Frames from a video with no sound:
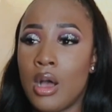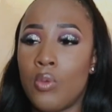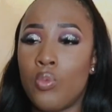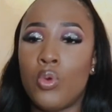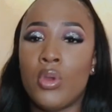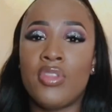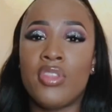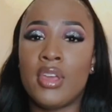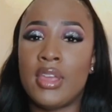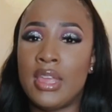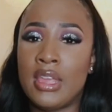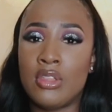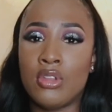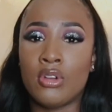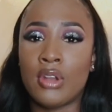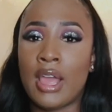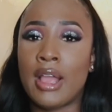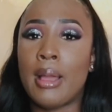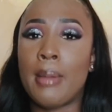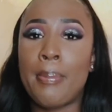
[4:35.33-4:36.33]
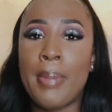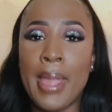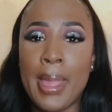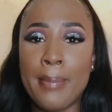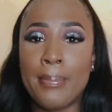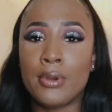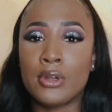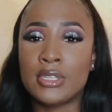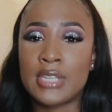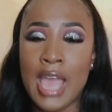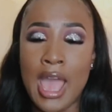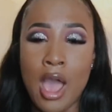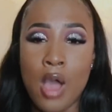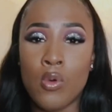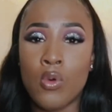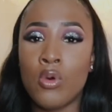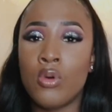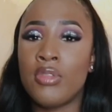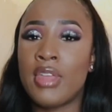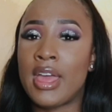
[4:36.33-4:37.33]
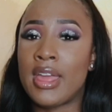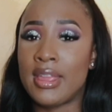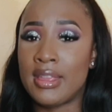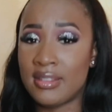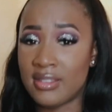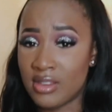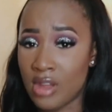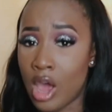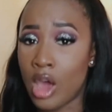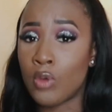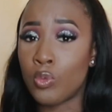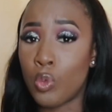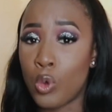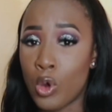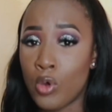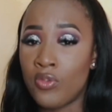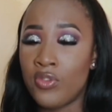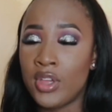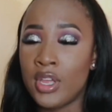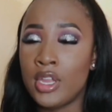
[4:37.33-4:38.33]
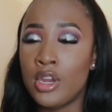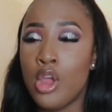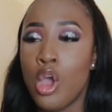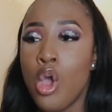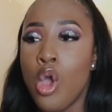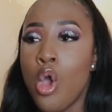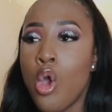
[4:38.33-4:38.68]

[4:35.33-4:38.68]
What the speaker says: with either like a paper towel that is non-woven,